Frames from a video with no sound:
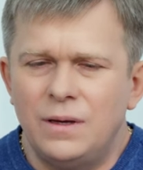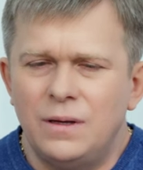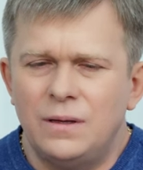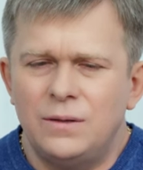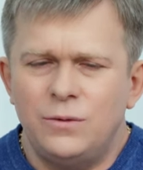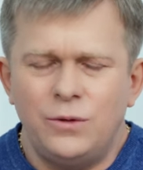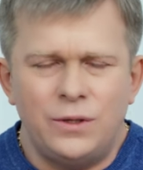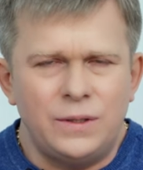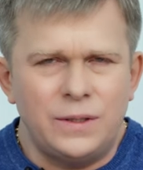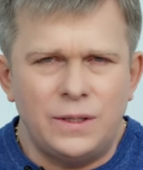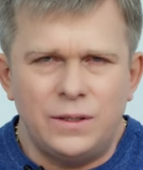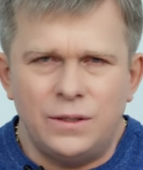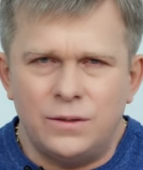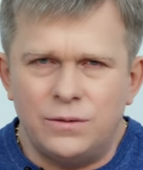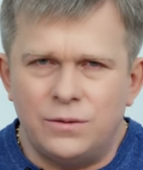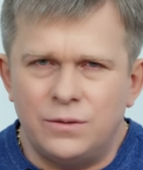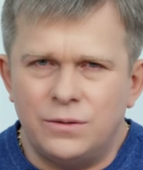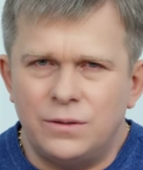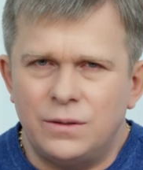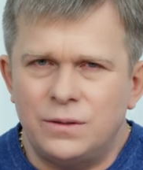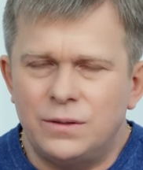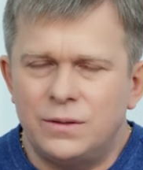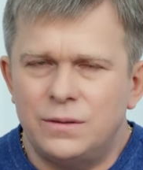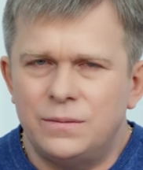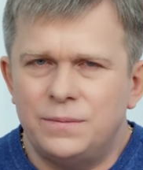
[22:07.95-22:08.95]
But
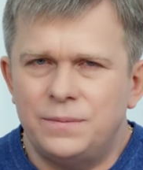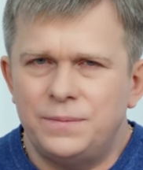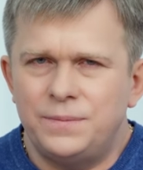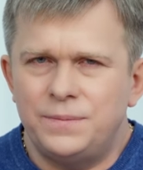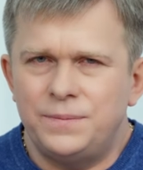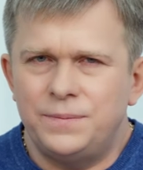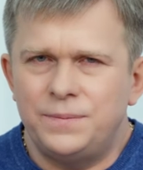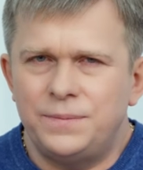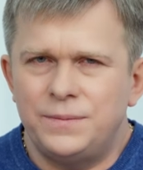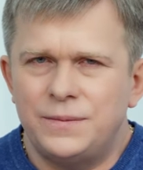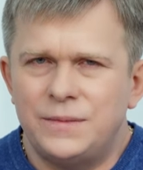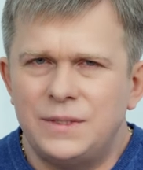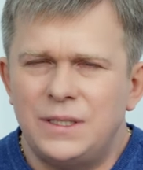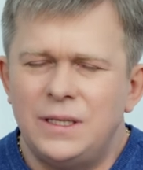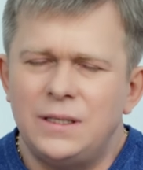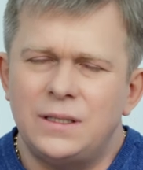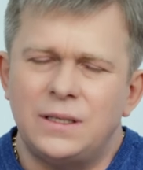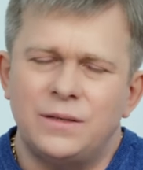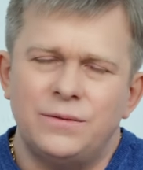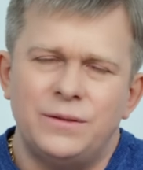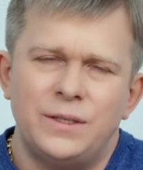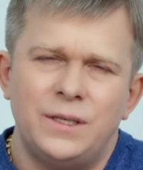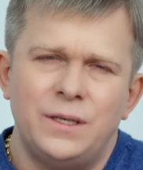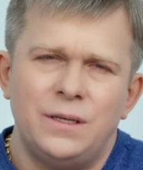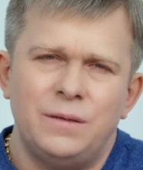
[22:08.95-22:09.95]
it's not for long,
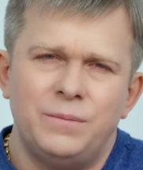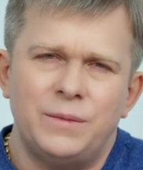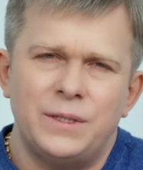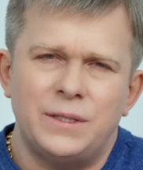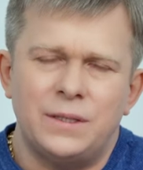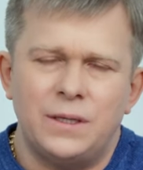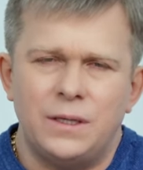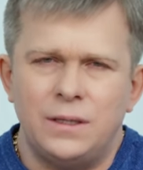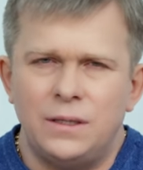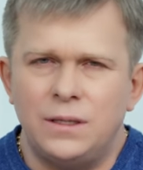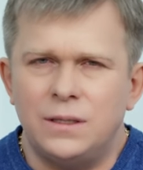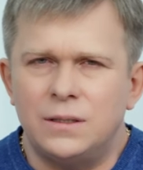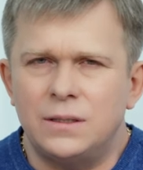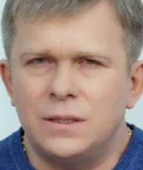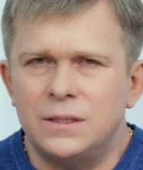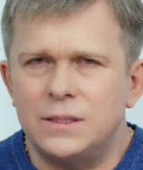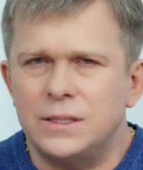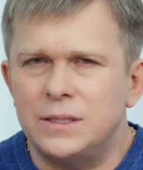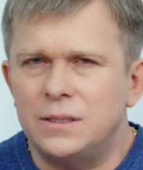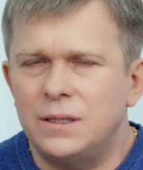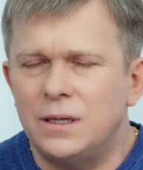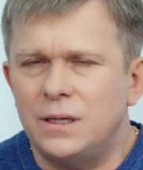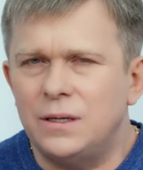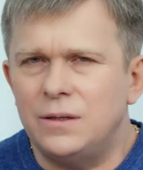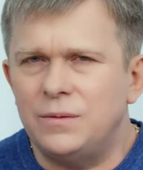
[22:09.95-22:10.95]
it is temporary.
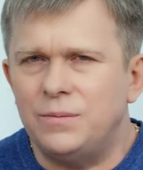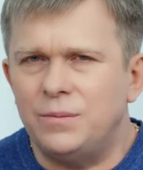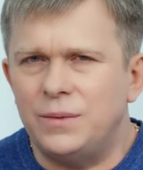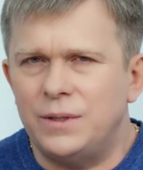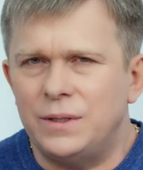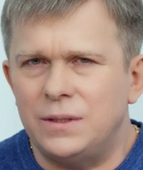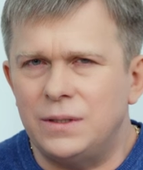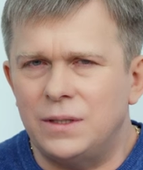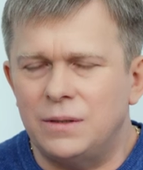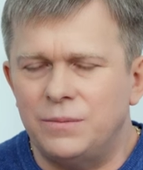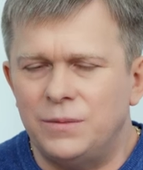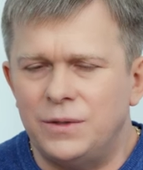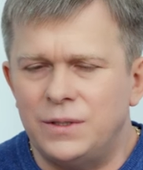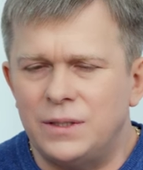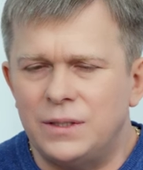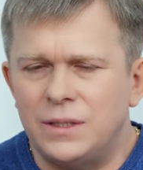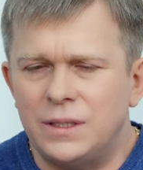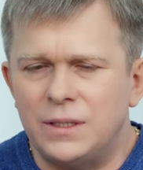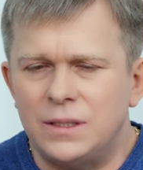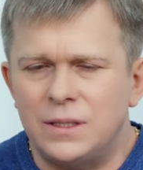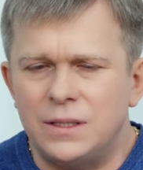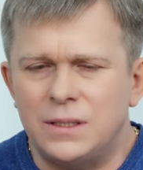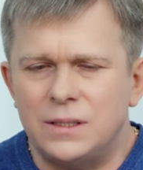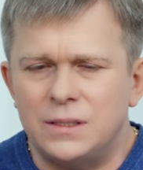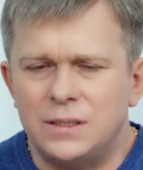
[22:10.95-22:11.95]
They know this,
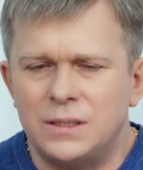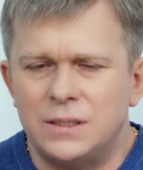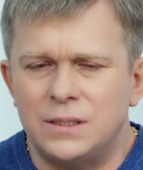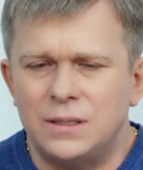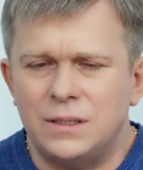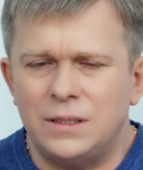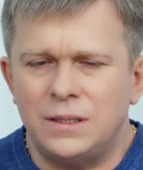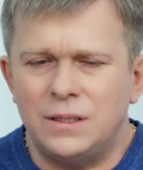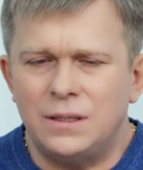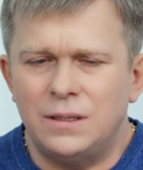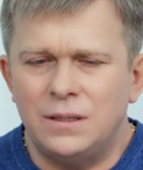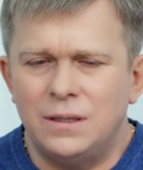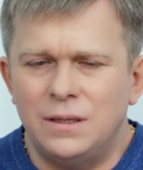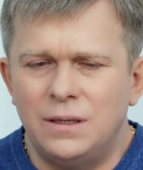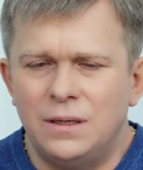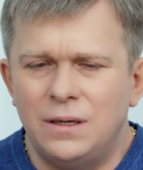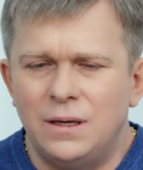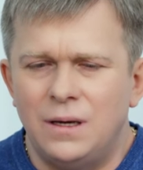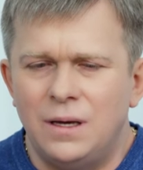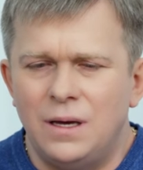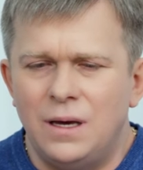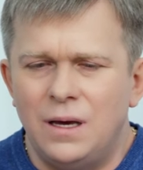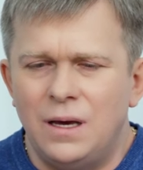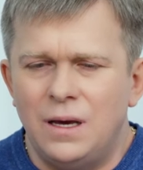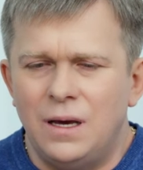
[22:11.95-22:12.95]
that's why
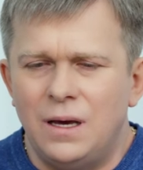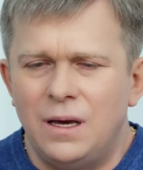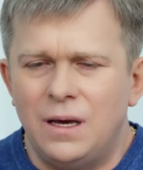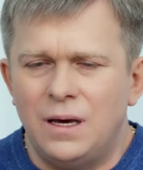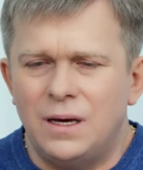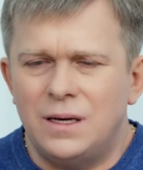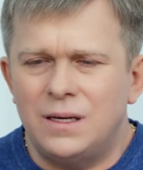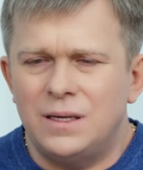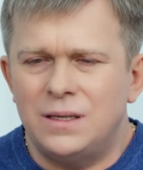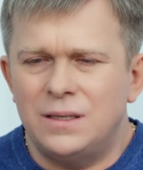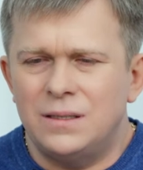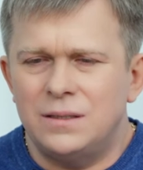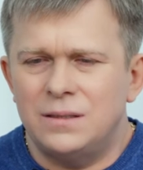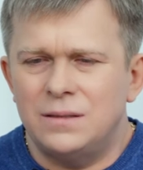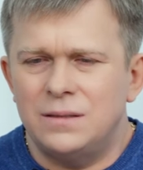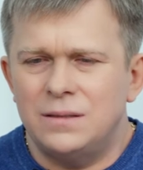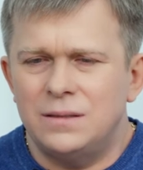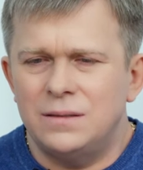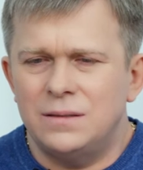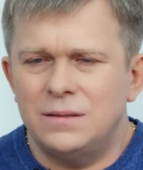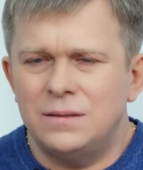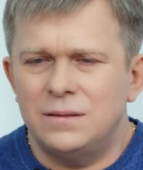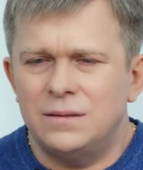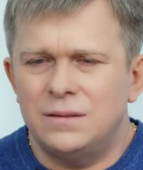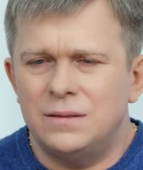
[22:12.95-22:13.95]
they are so embittered.
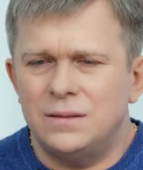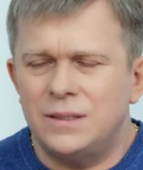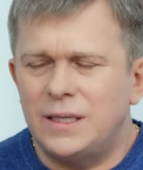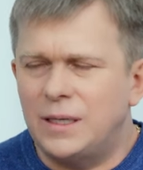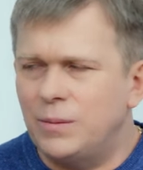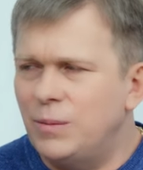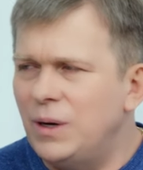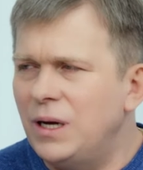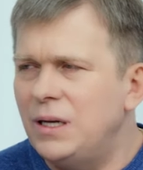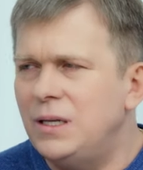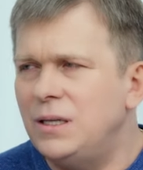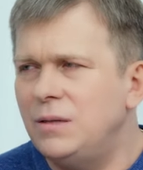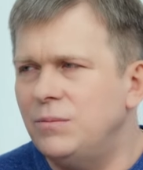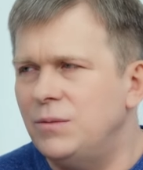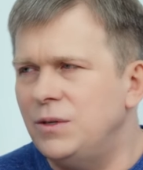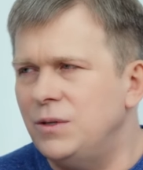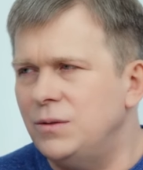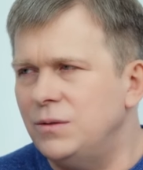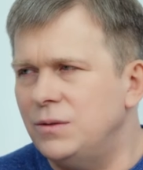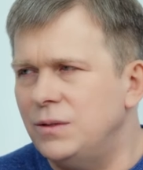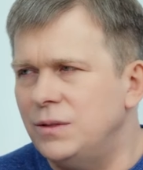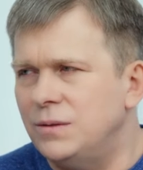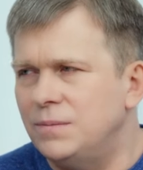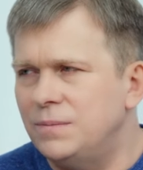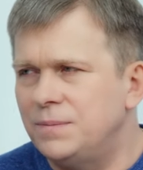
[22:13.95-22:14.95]
While to
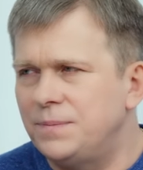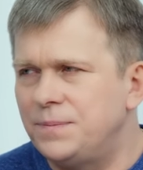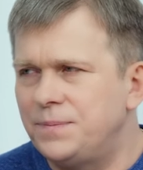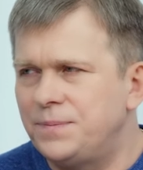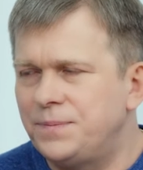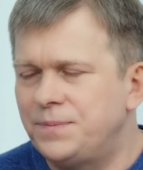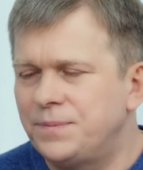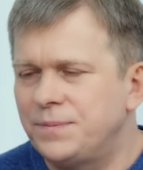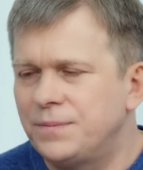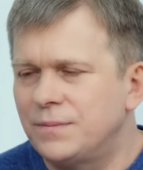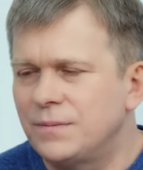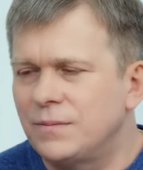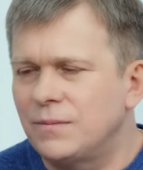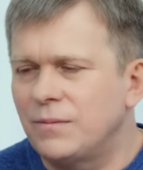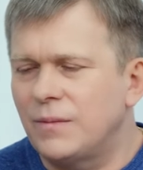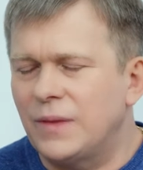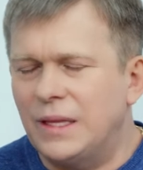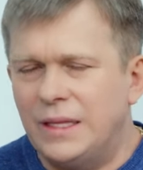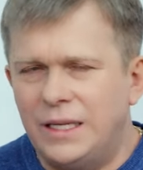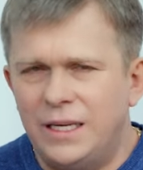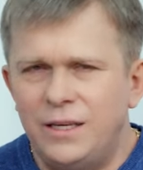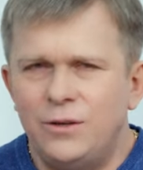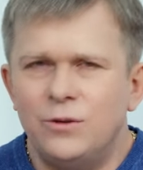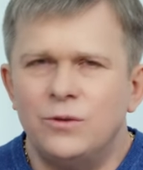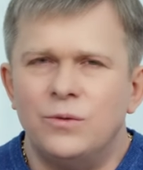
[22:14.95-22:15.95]
normal people,
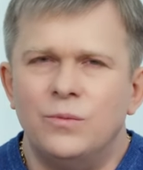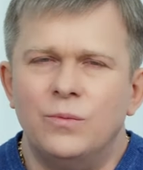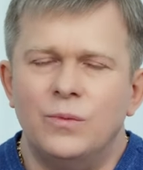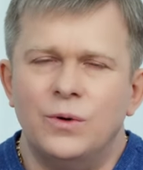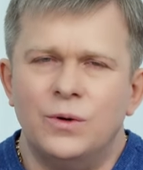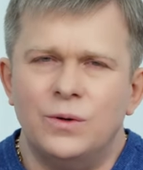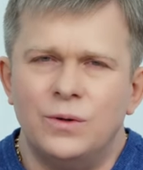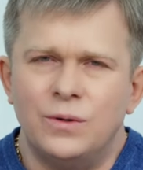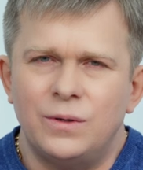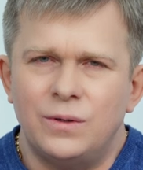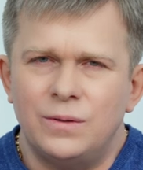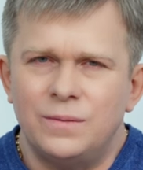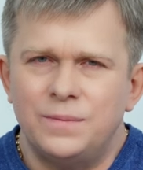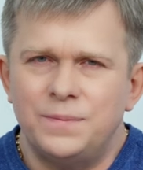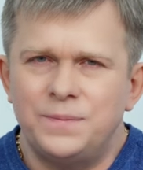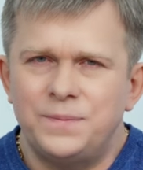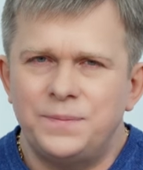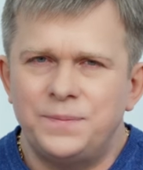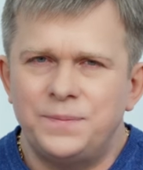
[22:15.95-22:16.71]
God gives.